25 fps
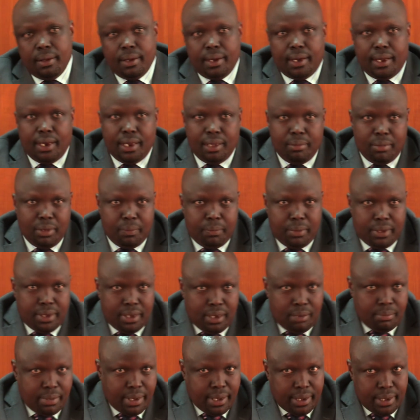And let me
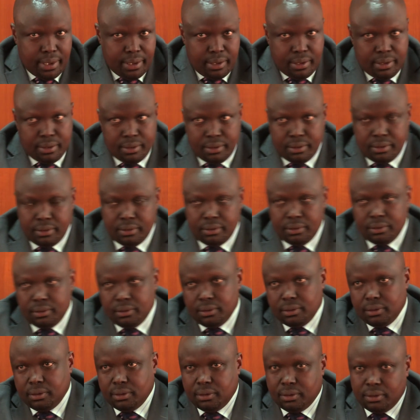begin by
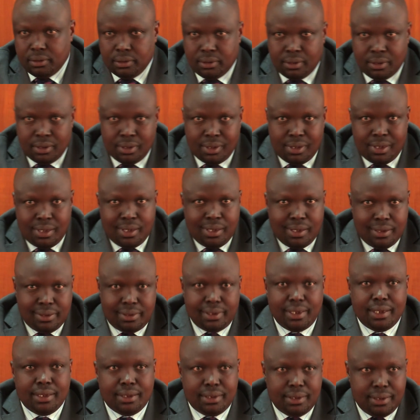
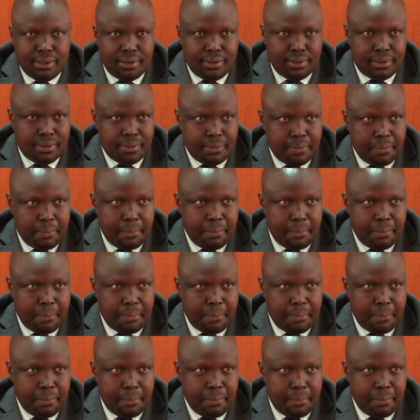saying this.